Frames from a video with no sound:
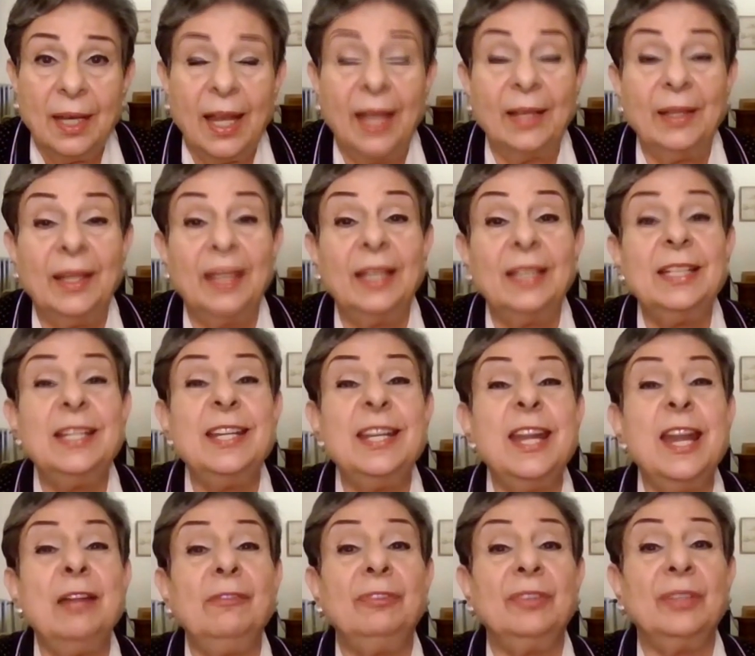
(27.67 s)
And they
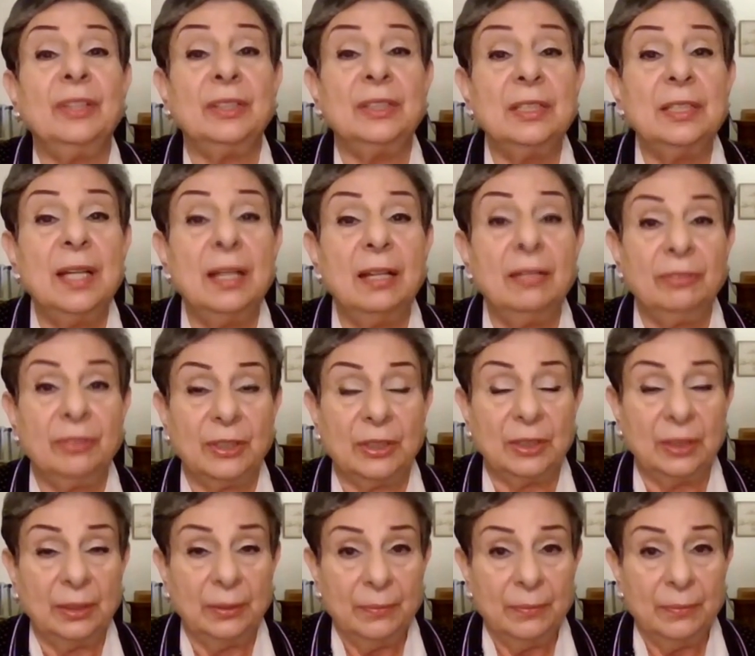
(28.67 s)
never, never